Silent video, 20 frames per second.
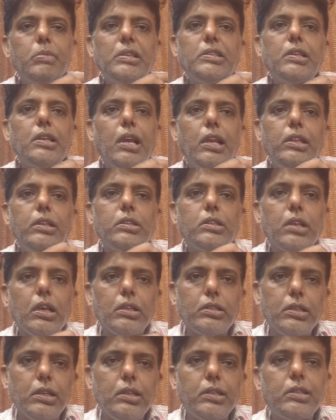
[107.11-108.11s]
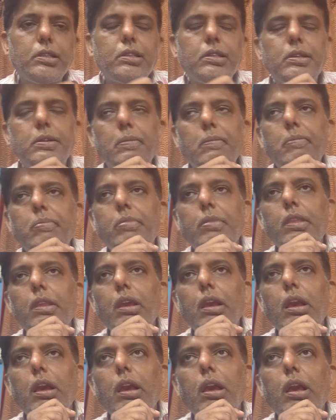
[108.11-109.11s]
basically suggests
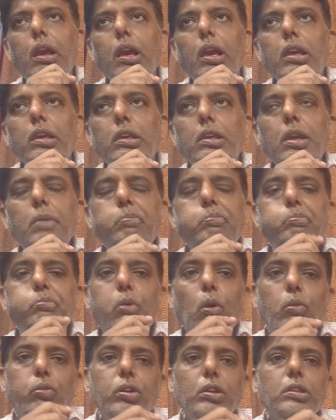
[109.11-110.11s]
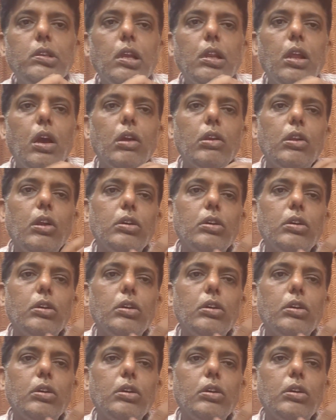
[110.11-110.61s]
that provision